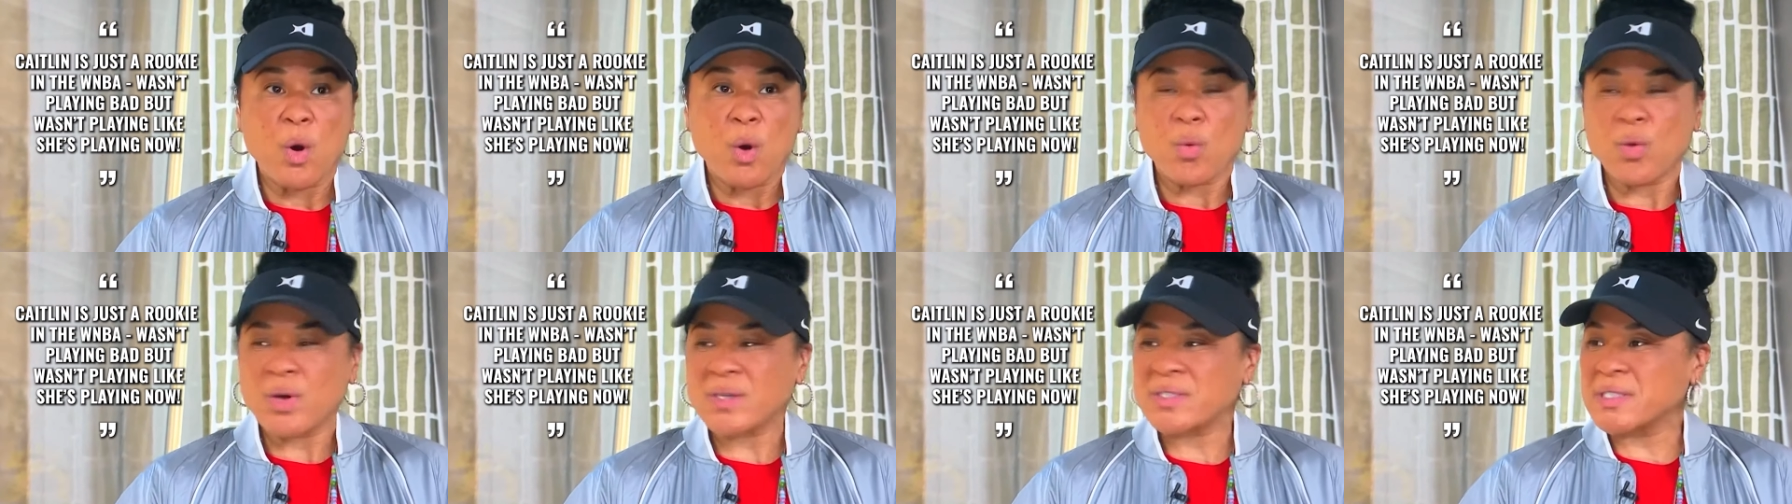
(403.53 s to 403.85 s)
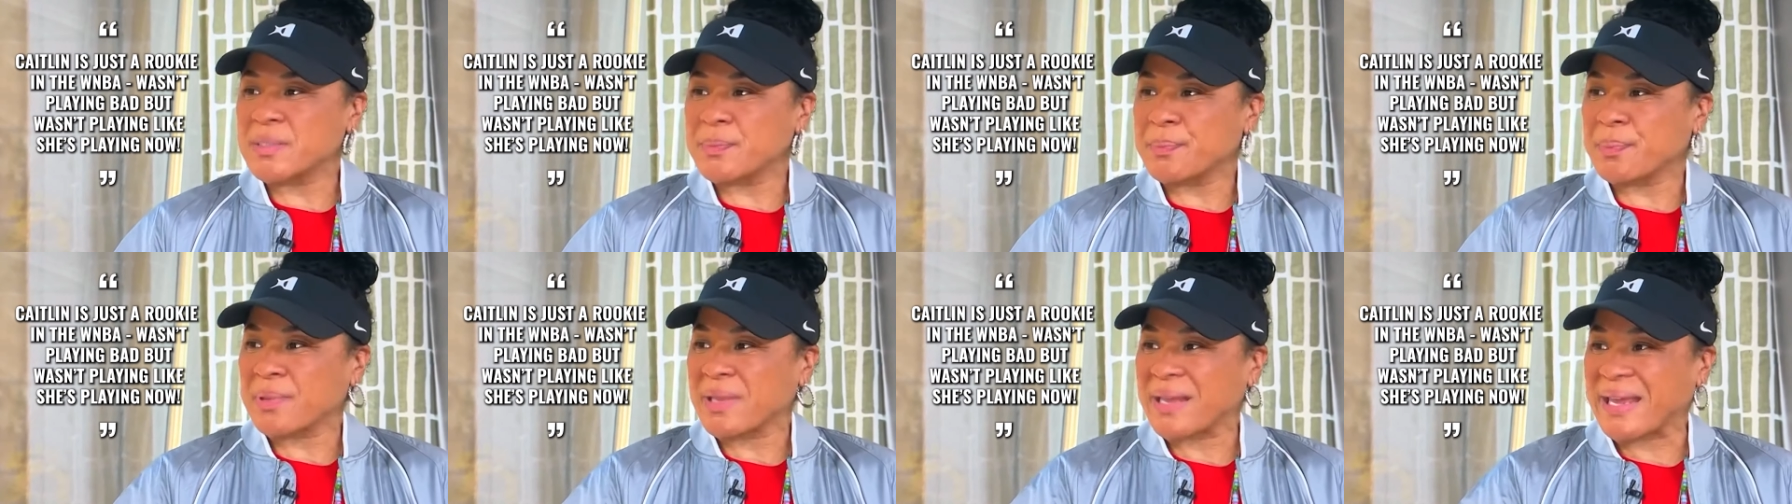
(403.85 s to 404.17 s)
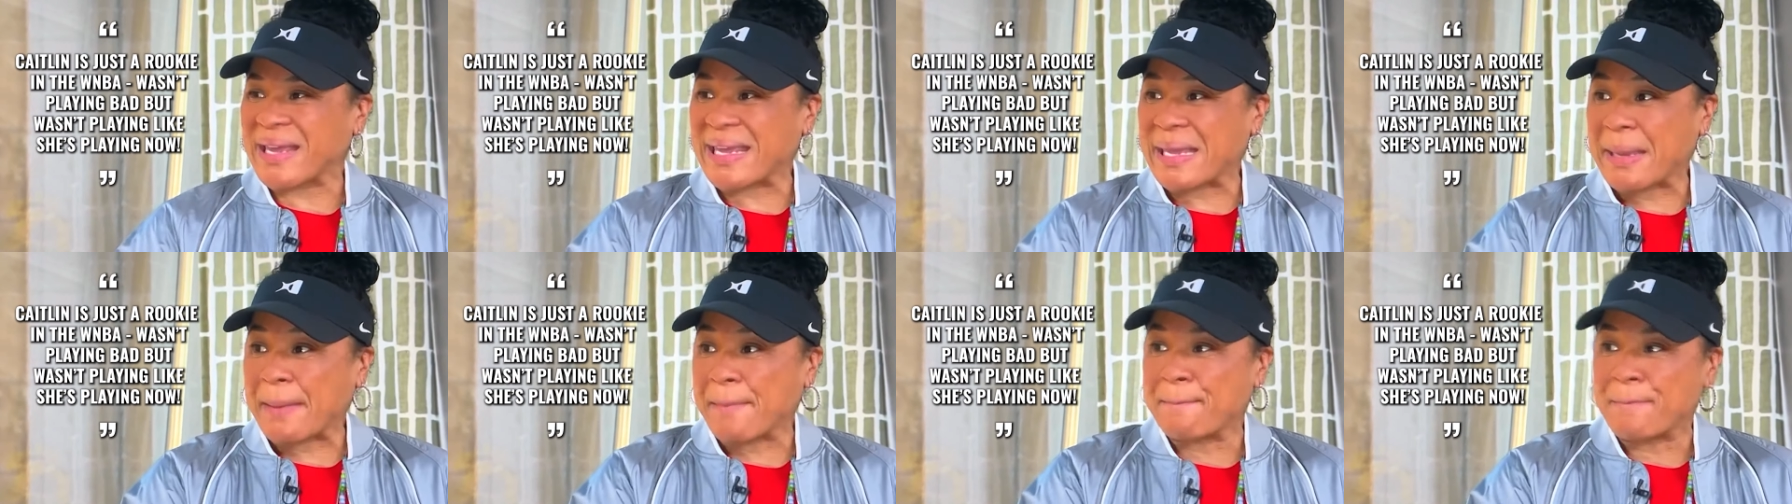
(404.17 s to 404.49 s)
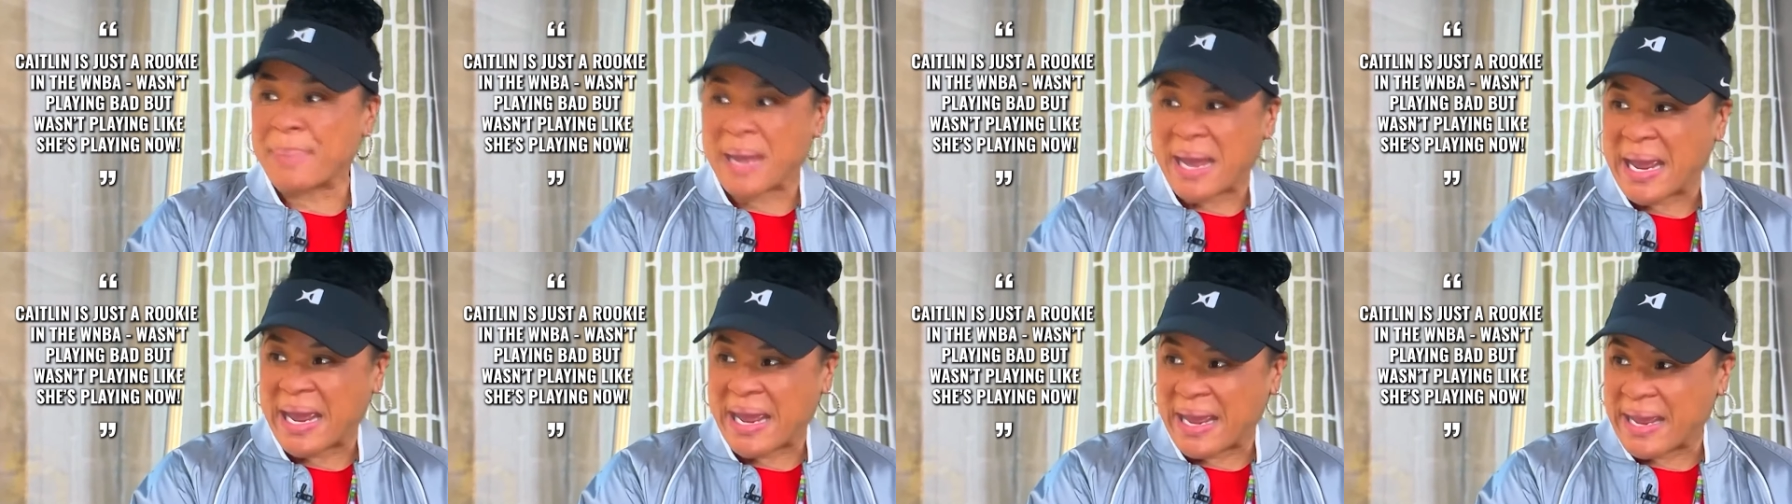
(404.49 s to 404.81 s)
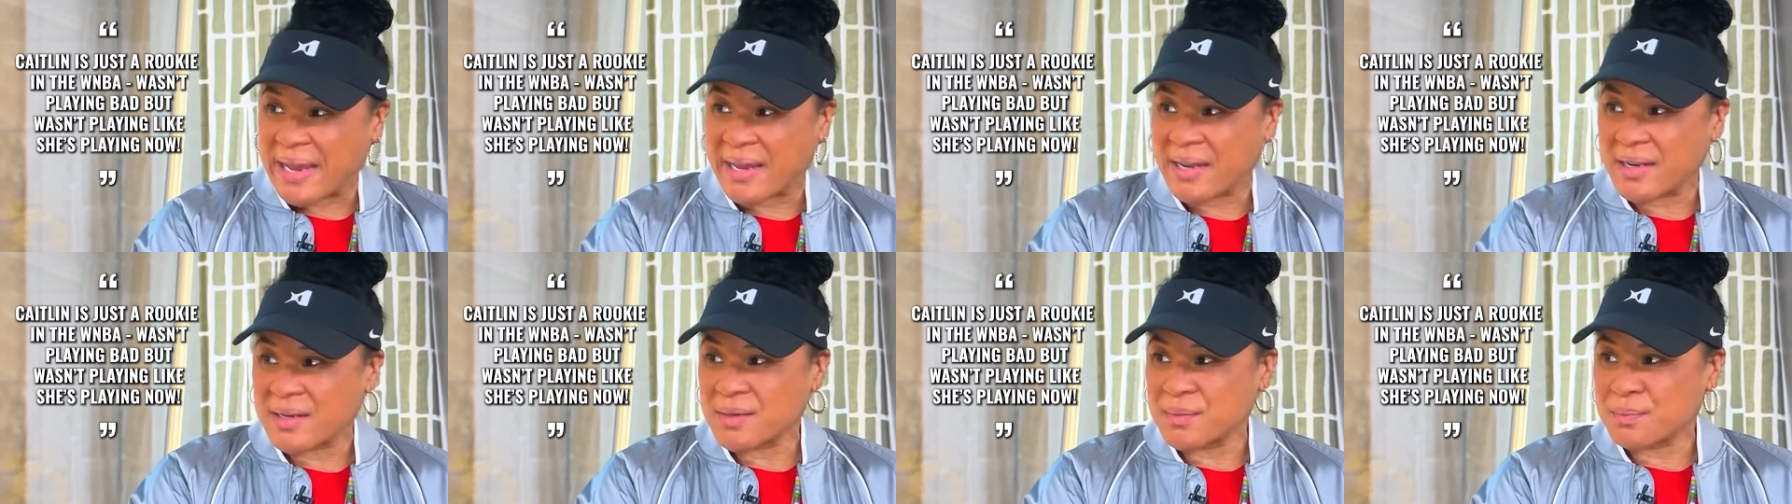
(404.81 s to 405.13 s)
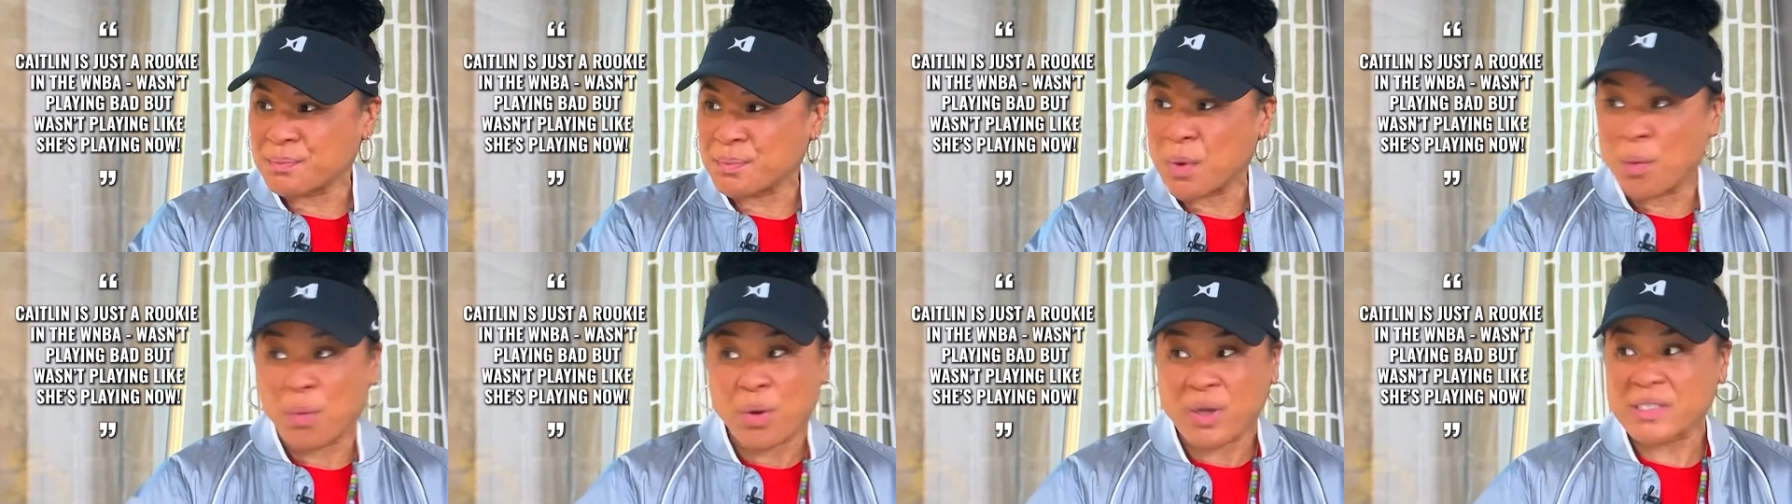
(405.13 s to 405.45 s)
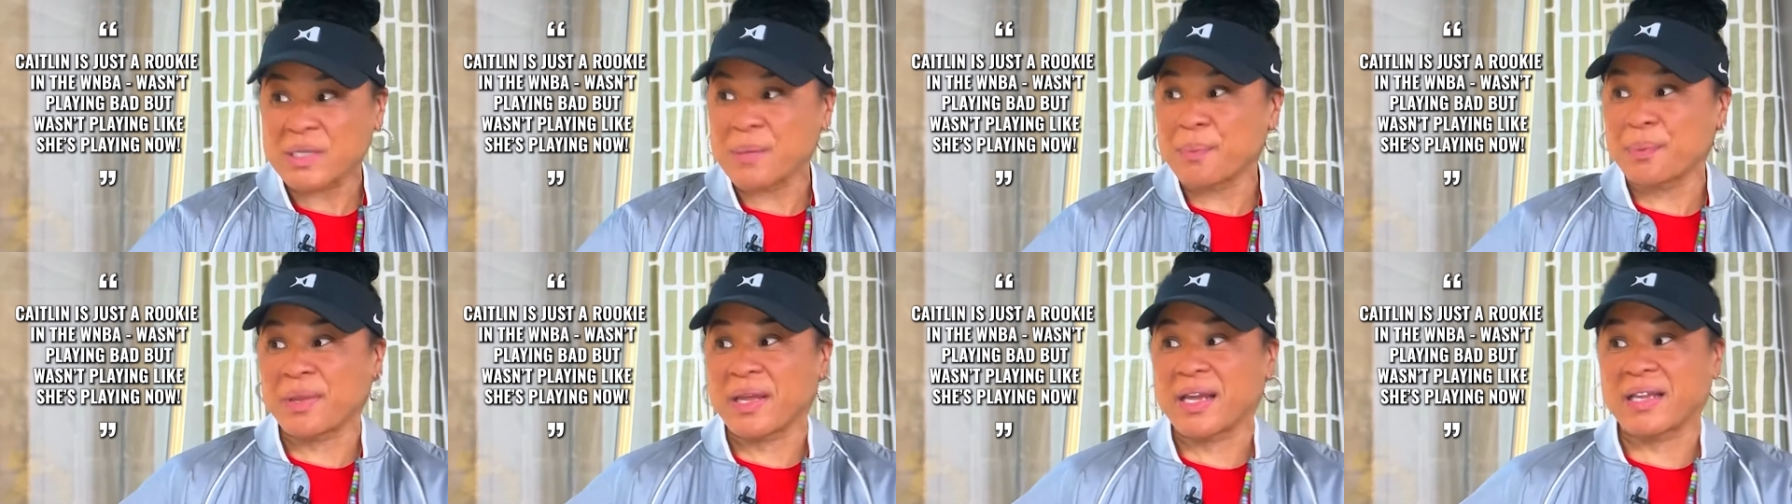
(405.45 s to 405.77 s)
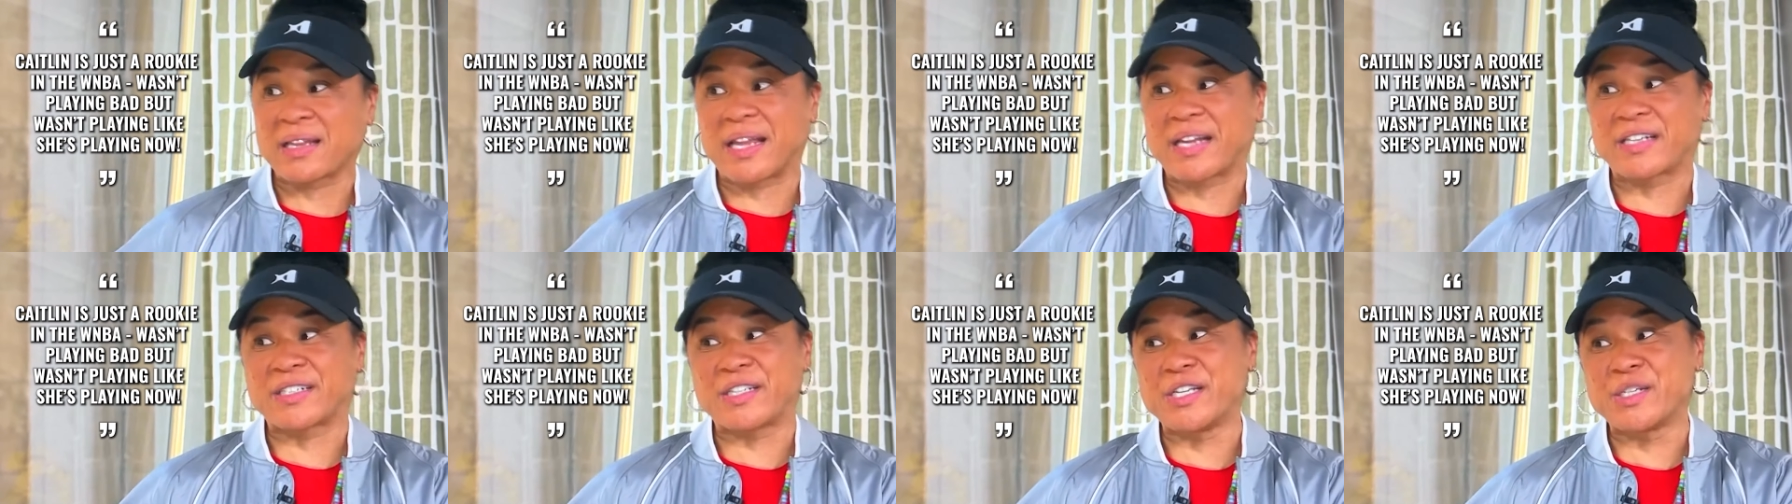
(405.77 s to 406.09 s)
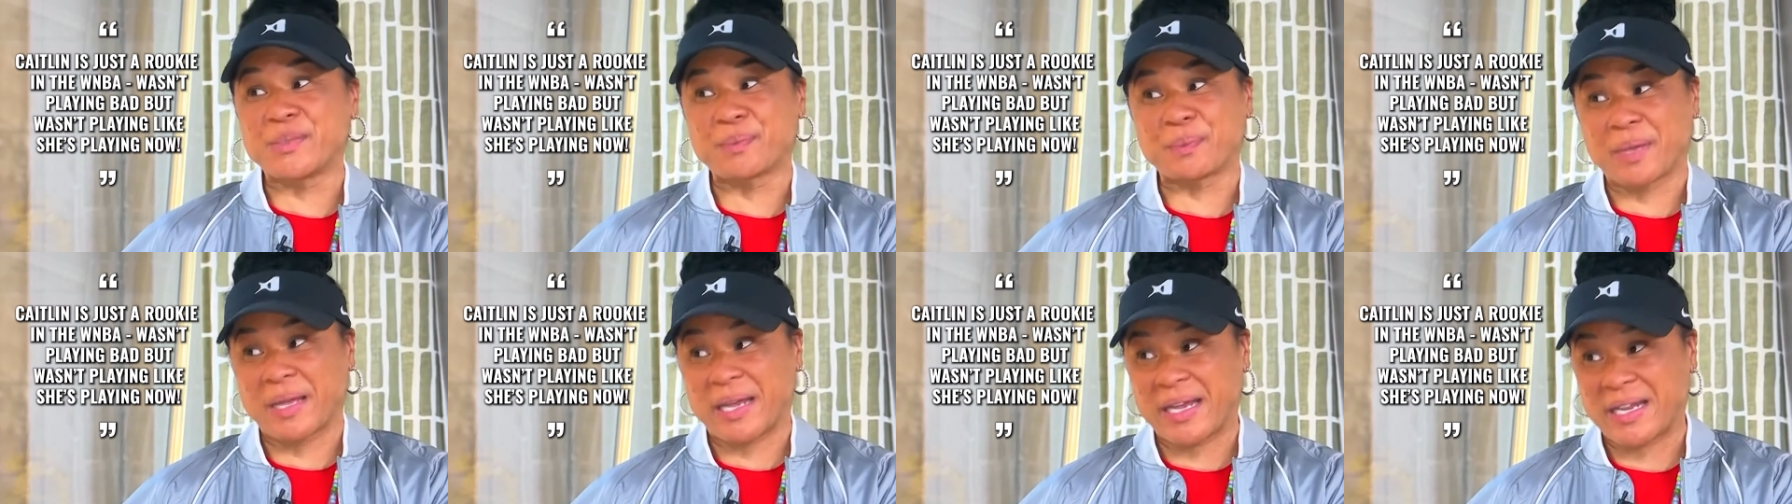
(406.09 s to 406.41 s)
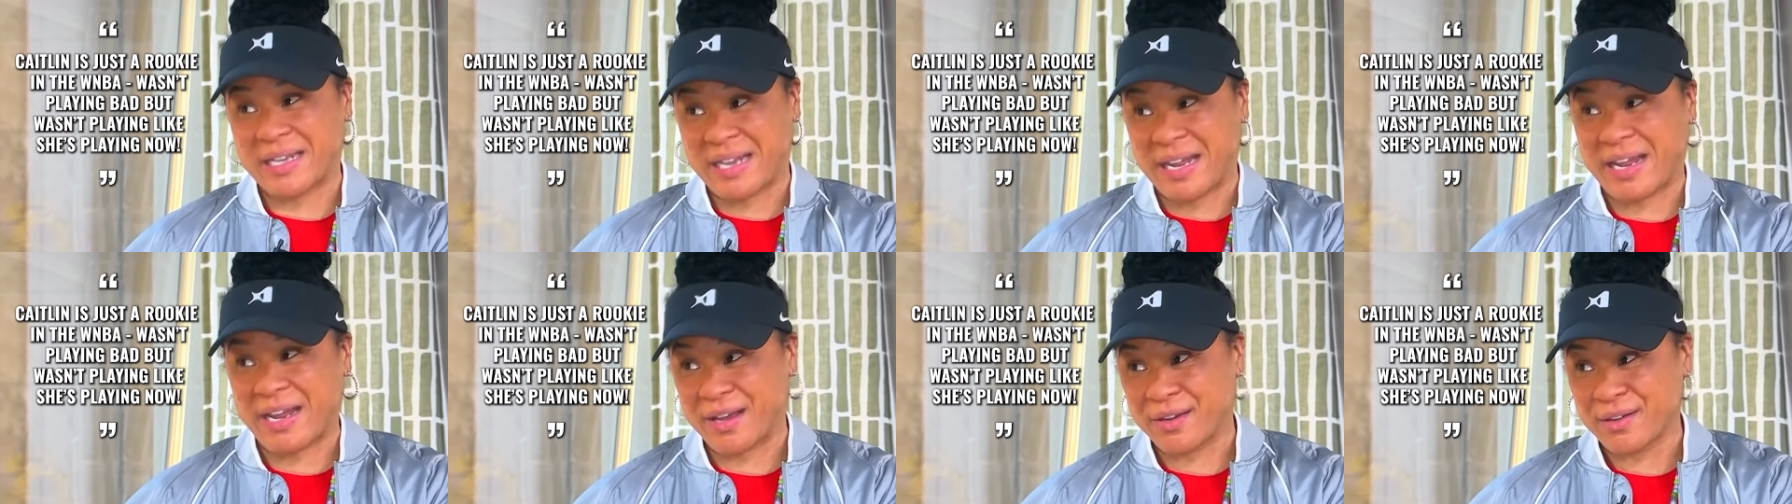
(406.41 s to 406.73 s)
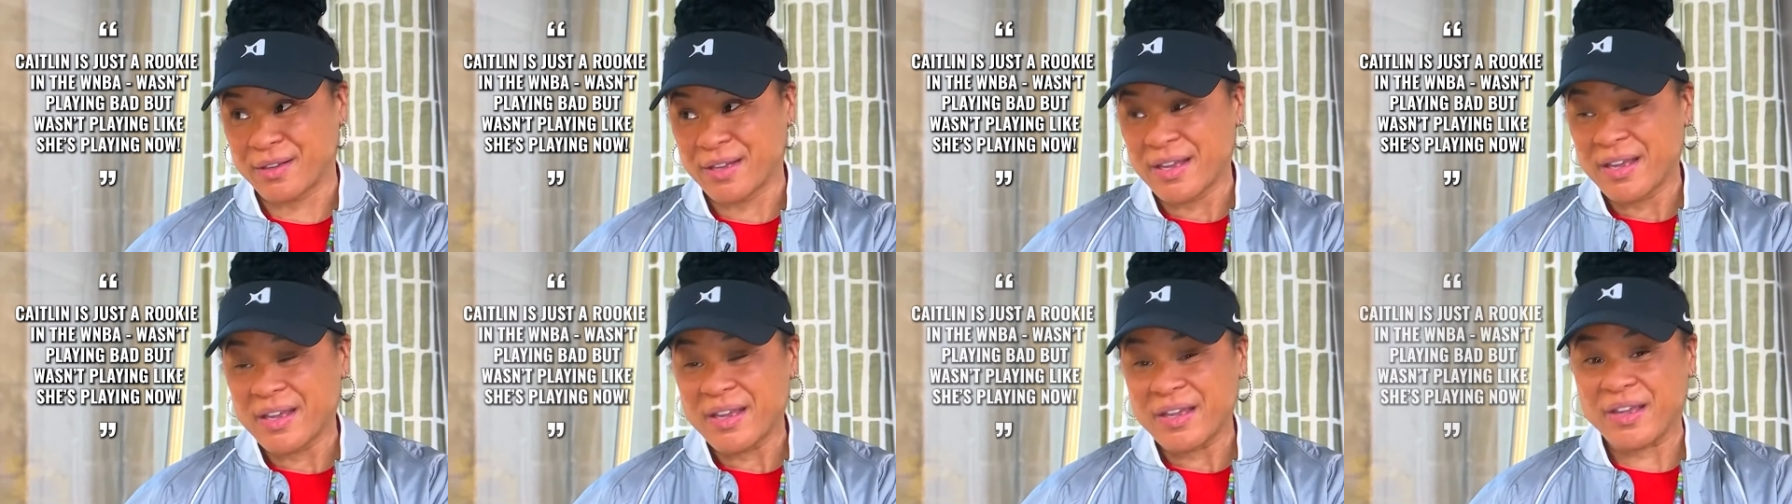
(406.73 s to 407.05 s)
Wasn't playing bad, but wasn't playing like she's playing now.